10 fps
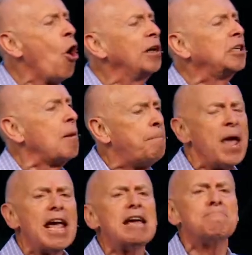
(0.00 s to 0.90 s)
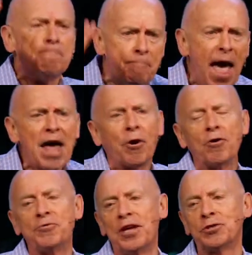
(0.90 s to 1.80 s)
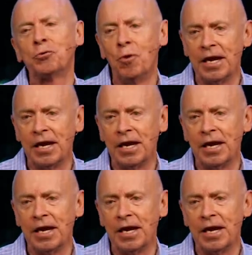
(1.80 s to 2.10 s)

going to be better this